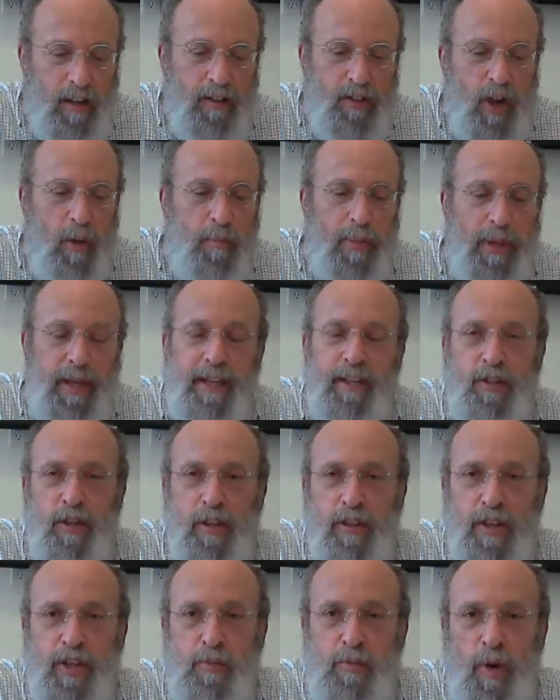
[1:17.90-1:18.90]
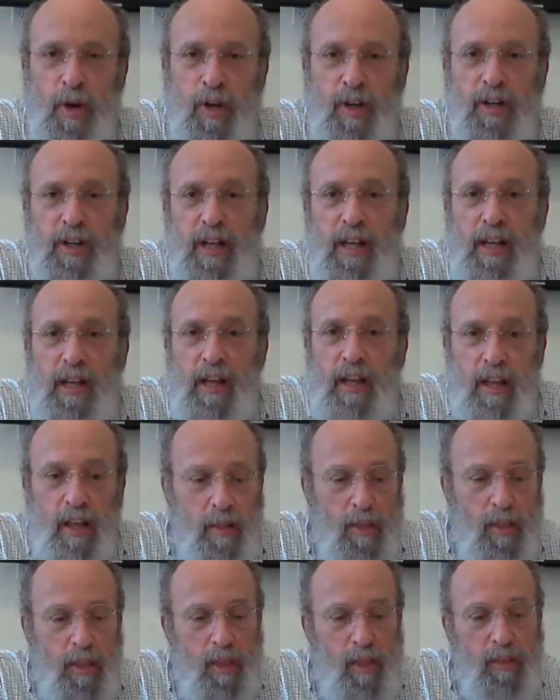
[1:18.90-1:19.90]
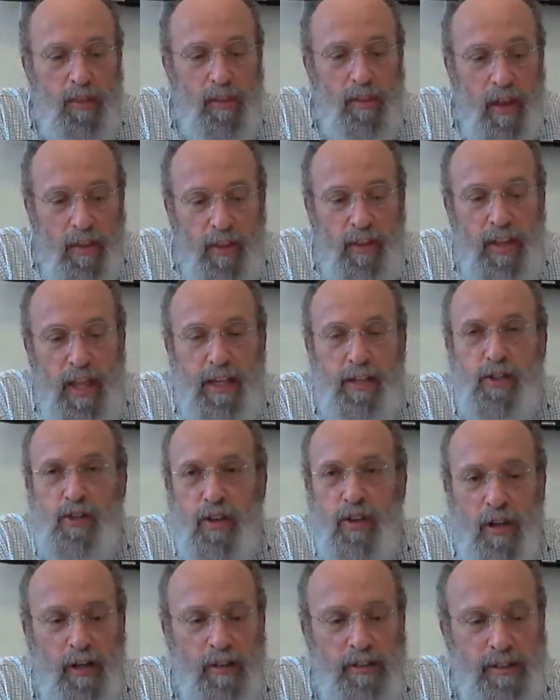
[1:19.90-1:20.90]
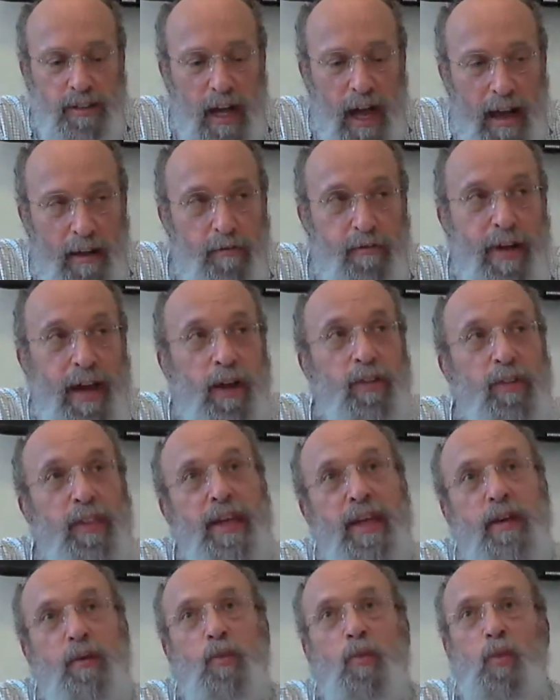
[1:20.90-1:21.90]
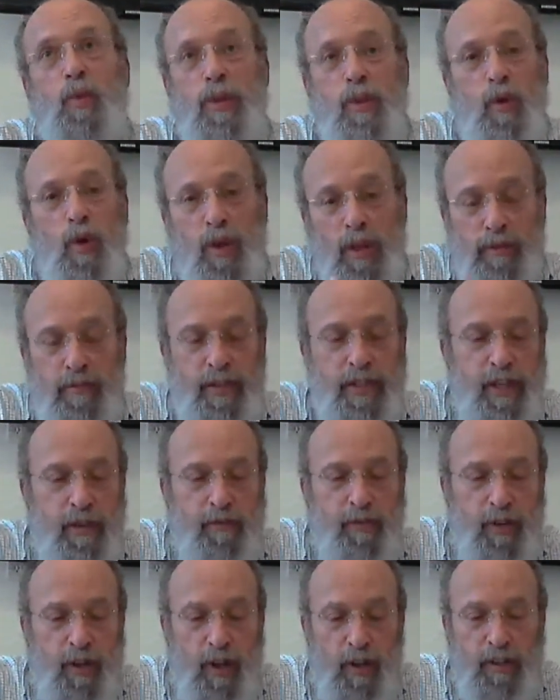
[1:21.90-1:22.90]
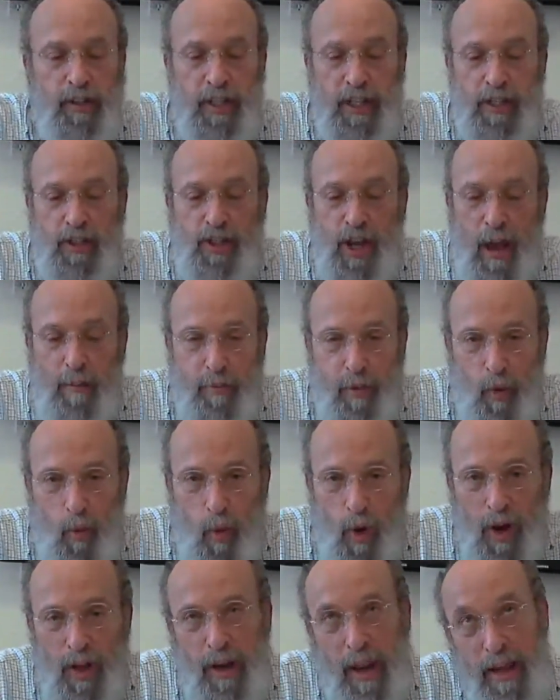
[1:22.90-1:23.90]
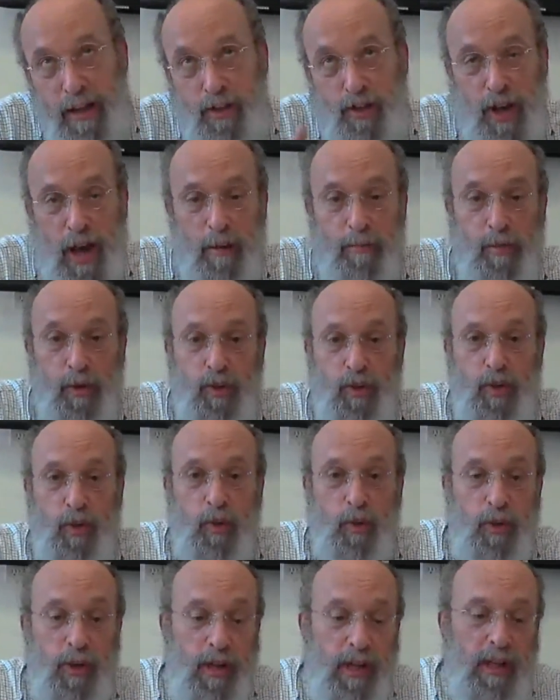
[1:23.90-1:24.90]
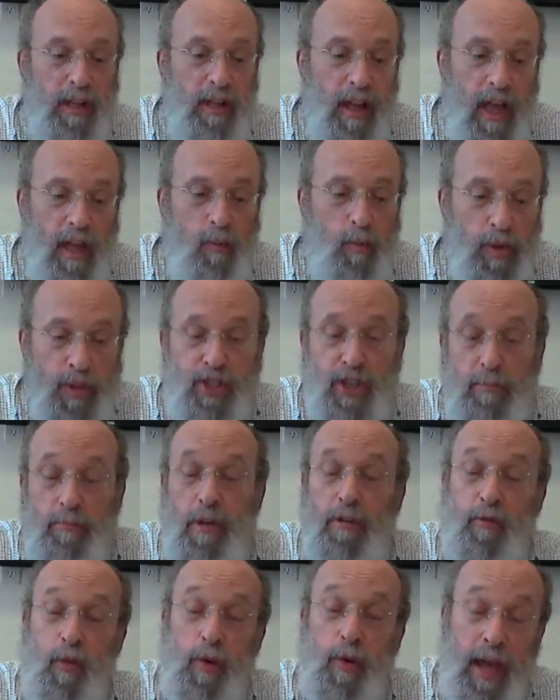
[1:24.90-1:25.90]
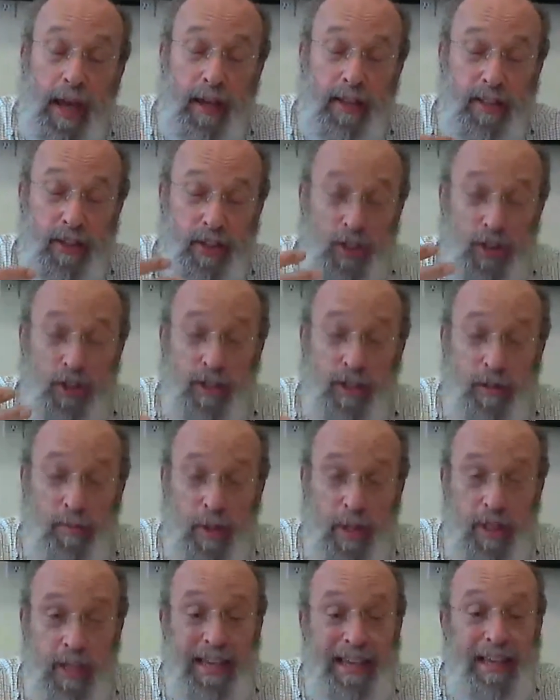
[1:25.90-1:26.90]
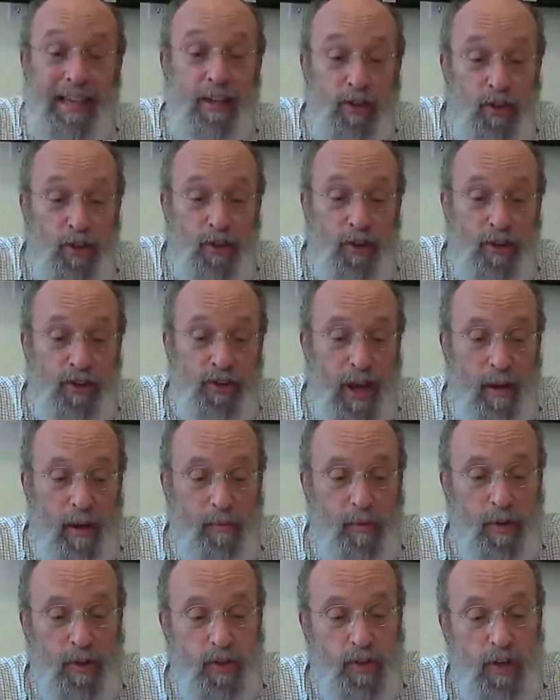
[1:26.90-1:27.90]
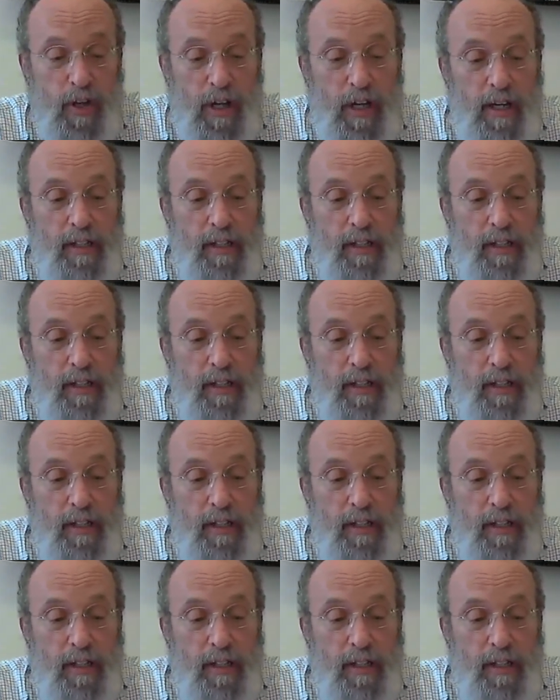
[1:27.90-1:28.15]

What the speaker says: jumping into this book. Nonetheless, I found that with all of the difficulty in chapter 1 and chapter 2, and with some of what I consider to be the easier chapters,